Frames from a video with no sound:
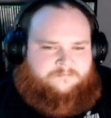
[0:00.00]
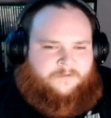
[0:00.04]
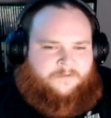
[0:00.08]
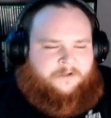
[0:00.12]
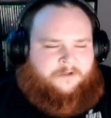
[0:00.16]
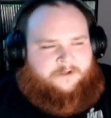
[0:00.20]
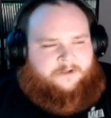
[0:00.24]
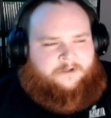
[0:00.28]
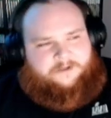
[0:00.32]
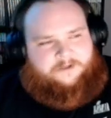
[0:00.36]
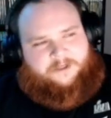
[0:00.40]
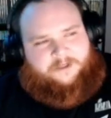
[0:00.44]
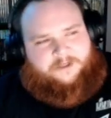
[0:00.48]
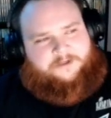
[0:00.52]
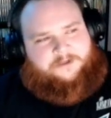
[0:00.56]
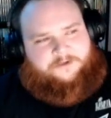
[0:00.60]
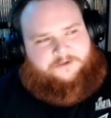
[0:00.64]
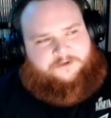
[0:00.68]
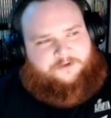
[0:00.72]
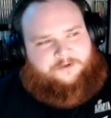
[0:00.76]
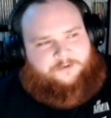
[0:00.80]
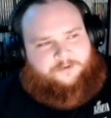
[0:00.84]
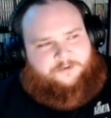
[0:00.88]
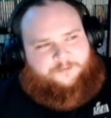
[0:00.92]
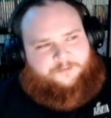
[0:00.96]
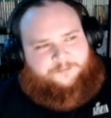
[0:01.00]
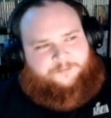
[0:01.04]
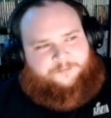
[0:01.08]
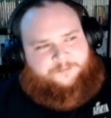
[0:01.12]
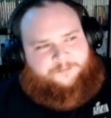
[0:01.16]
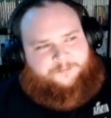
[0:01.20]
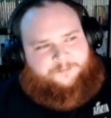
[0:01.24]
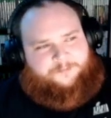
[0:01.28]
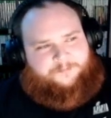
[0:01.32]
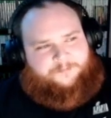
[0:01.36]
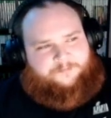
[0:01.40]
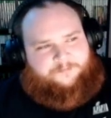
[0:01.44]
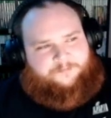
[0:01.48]
Yeah,
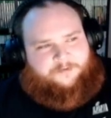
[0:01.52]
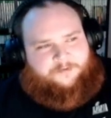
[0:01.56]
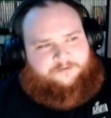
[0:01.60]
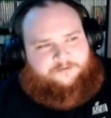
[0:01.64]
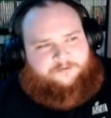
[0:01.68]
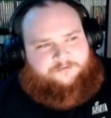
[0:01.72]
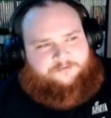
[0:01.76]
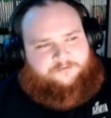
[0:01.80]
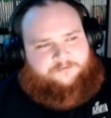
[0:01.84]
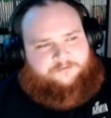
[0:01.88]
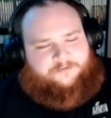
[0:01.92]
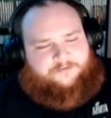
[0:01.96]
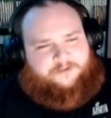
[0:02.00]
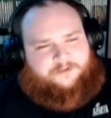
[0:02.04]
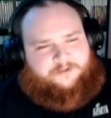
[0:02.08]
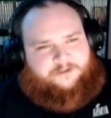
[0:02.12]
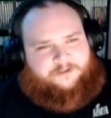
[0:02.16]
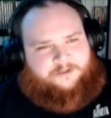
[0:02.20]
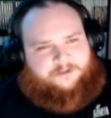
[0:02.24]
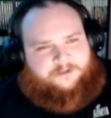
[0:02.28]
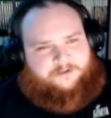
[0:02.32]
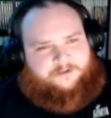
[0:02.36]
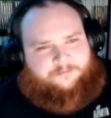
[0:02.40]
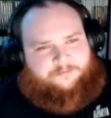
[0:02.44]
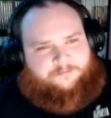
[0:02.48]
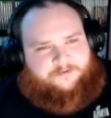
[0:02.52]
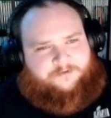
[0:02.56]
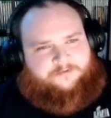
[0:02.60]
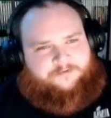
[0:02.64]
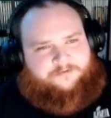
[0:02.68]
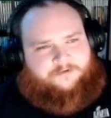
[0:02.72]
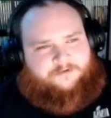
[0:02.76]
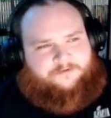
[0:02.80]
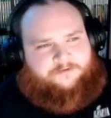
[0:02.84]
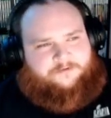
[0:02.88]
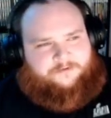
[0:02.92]
most of the resellers